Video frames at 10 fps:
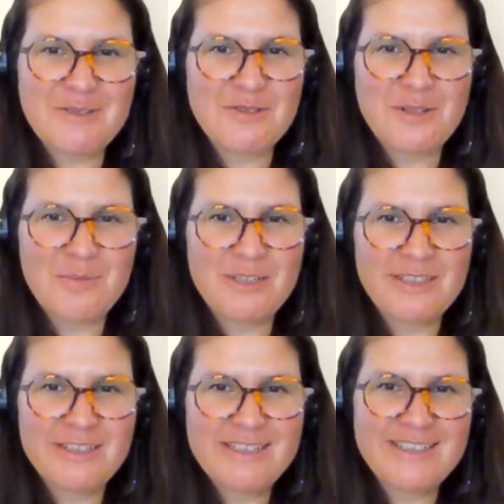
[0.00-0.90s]
to
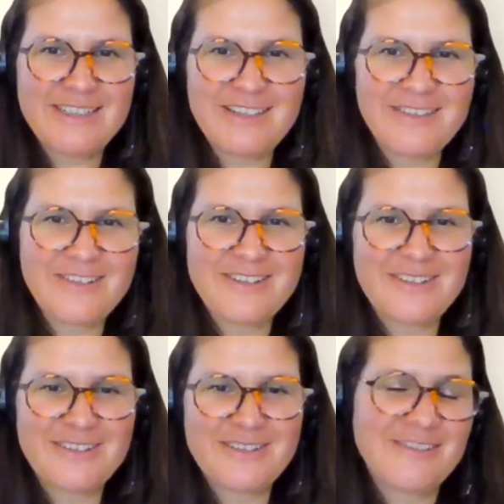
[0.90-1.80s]
someone else
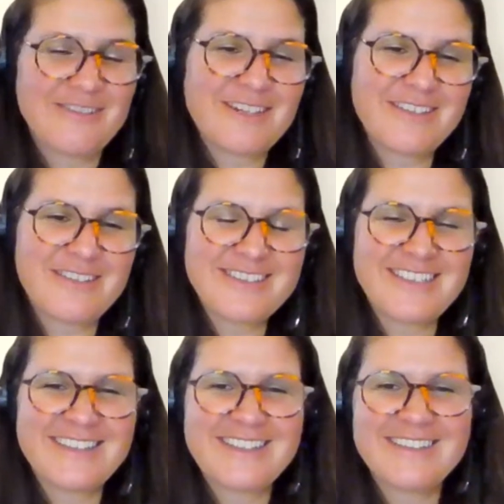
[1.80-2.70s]
either rather
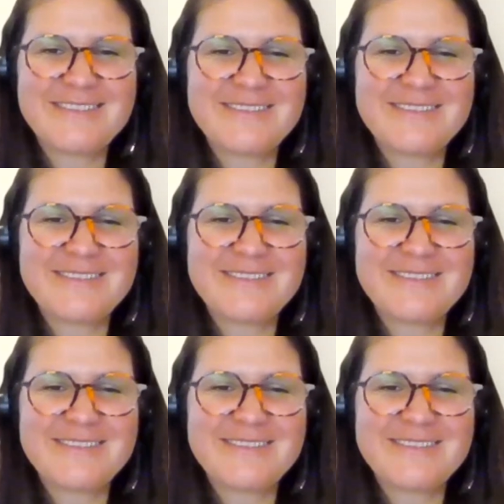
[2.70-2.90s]
than